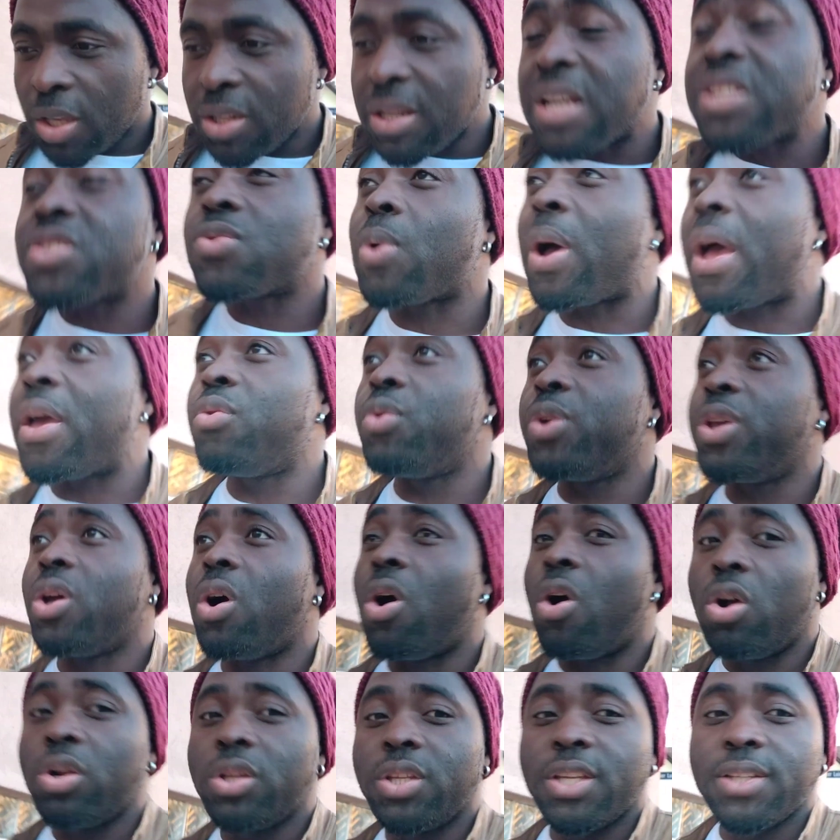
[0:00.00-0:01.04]
That's why we
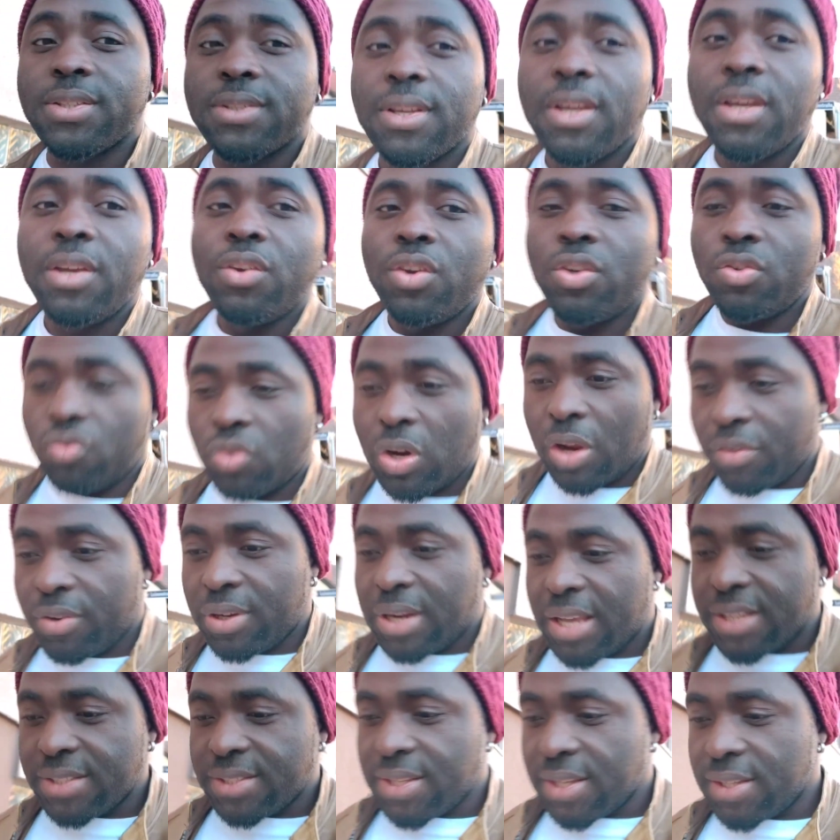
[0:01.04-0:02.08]
all need driving
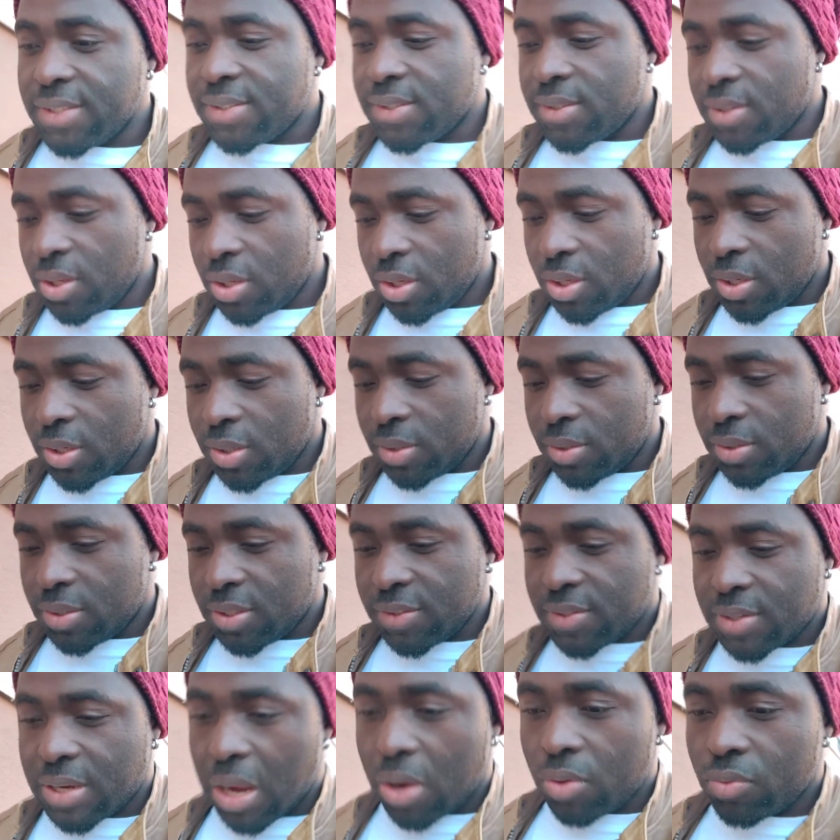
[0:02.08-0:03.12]
license in
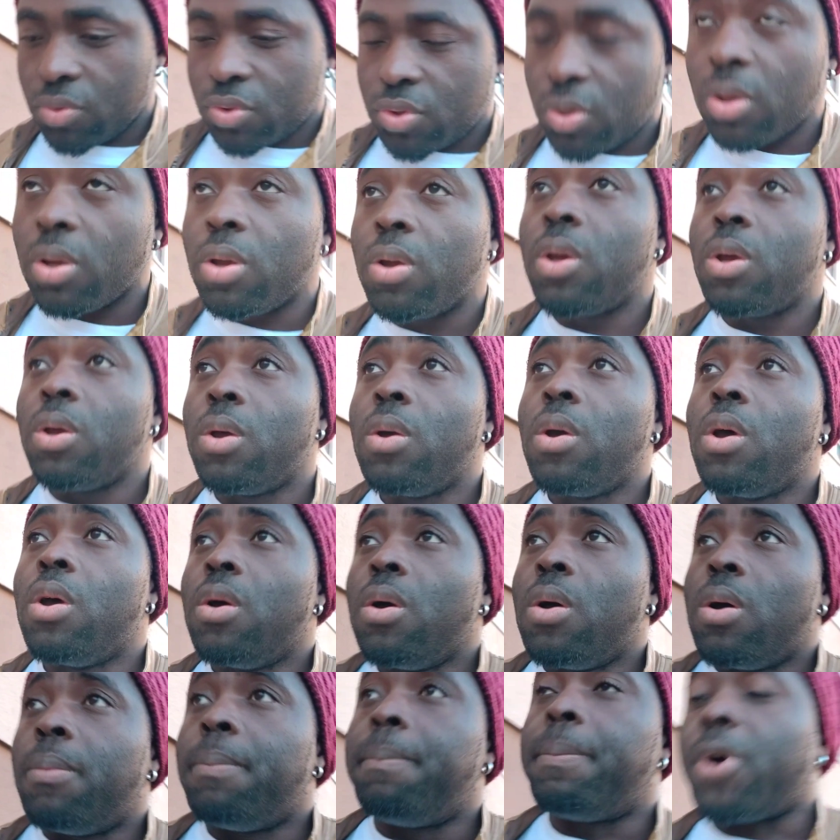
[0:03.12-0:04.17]
this country.
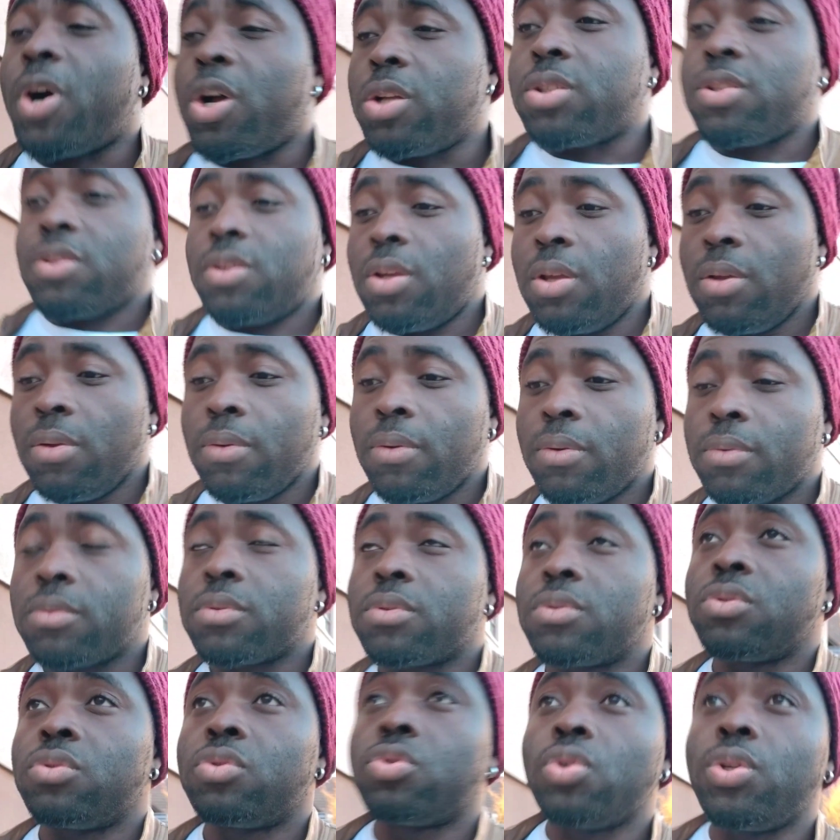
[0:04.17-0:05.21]
But
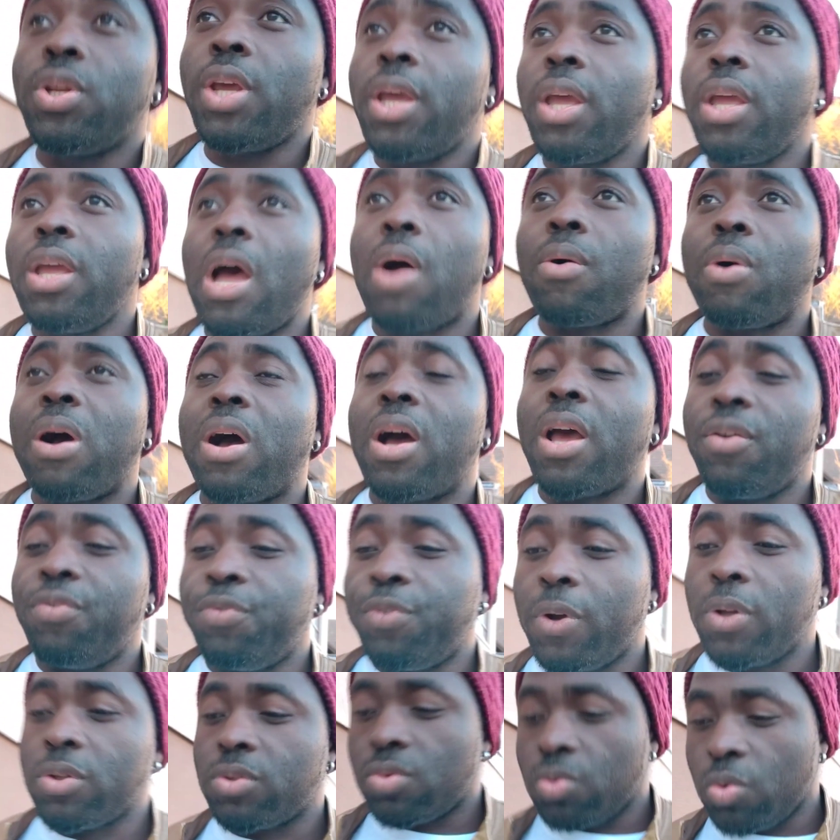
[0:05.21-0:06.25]
today our
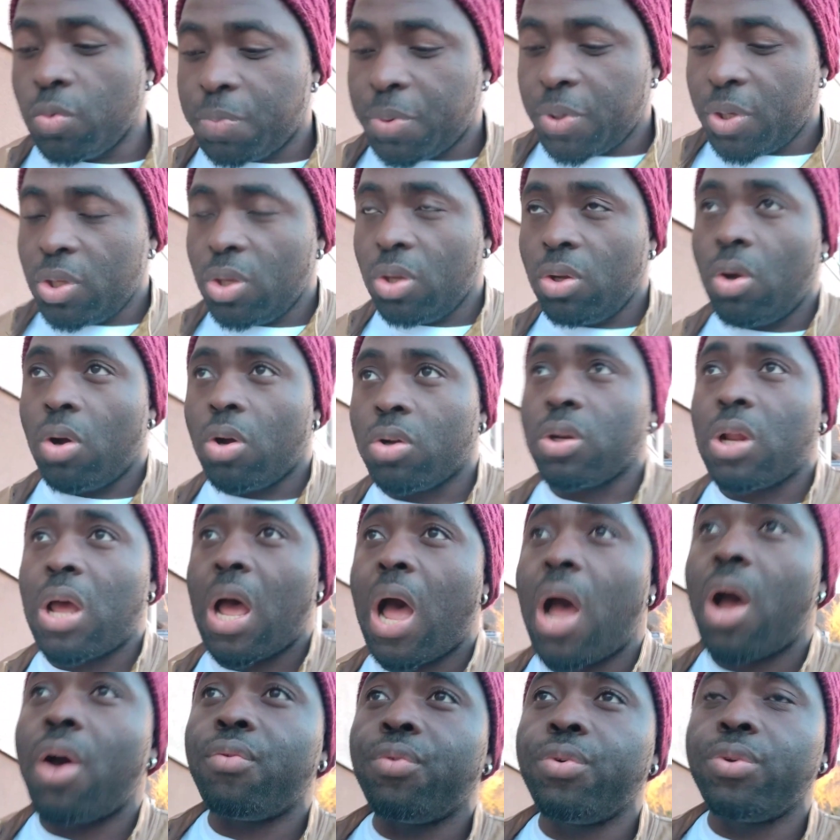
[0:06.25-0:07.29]
effort will be on
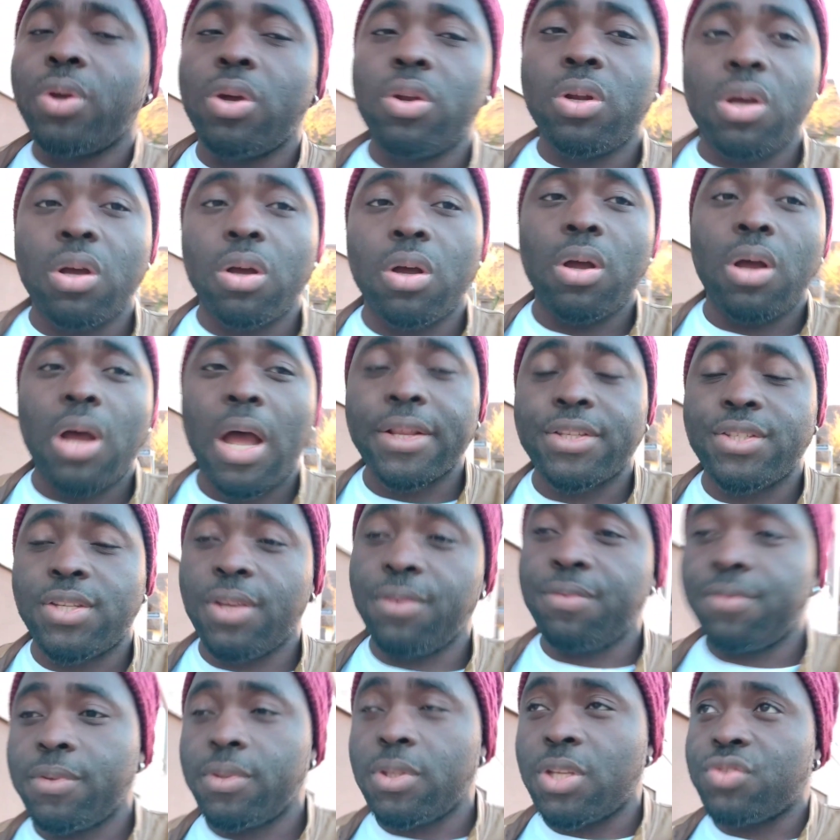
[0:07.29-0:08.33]
how we're gonna
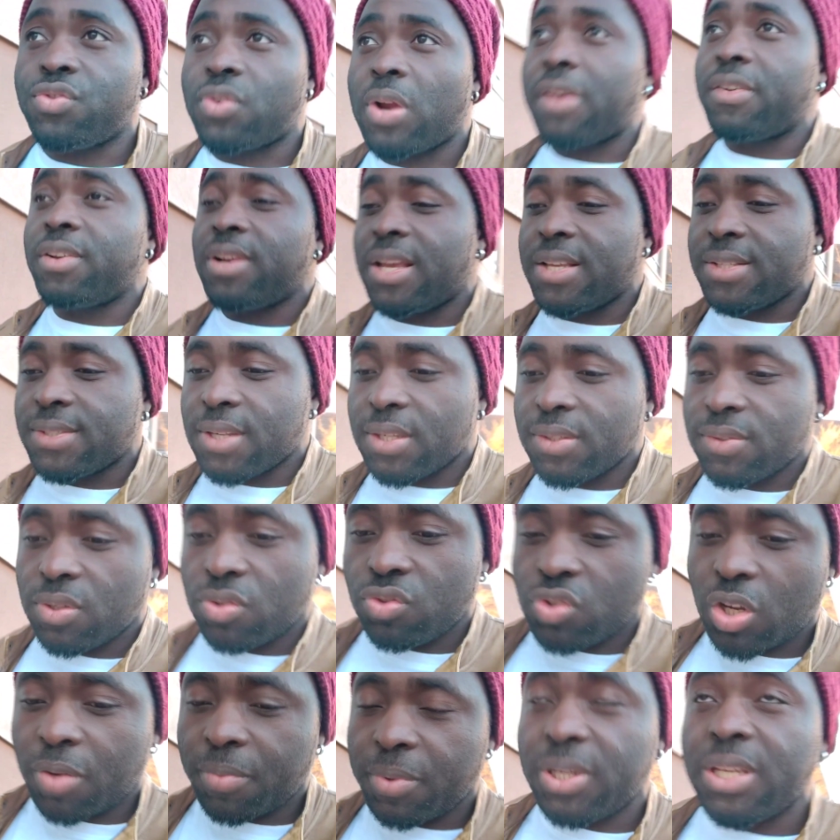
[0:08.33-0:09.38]
achieve the driving license
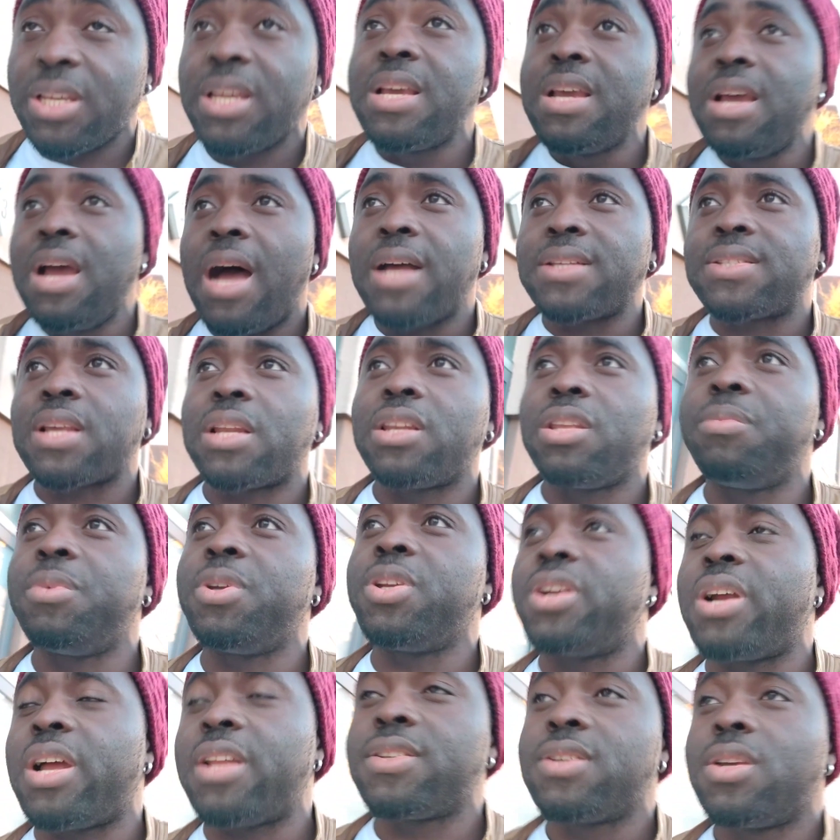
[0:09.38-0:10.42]
in Germany as an
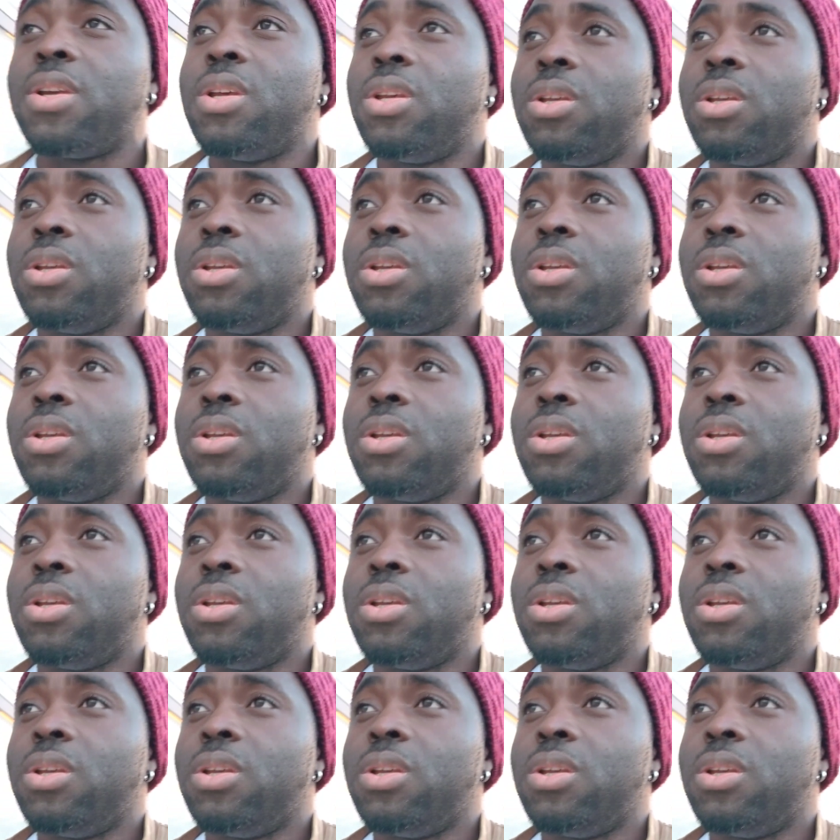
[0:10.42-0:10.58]
immigrant.